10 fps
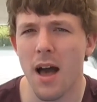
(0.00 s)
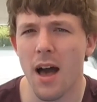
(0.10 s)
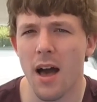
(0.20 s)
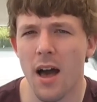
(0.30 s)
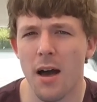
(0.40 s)

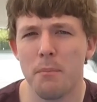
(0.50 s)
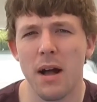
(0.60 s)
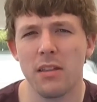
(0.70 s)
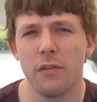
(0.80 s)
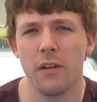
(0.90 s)

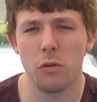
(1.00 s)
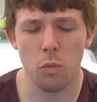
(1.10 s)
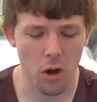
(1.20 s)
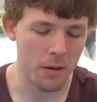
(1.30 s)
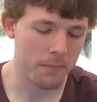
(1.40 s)
Battlefield
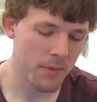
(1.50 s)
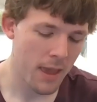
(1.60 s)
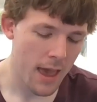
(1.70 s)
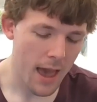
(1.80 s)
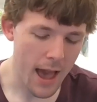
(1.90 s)
1,
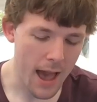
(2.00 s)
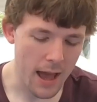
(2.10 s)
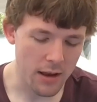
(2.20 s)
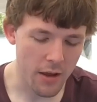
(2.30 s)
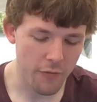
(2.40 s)

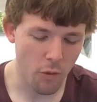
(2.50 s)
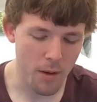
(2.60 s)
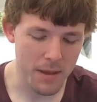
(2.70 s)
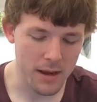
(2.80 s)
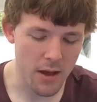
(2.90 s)
and I thought it'd be a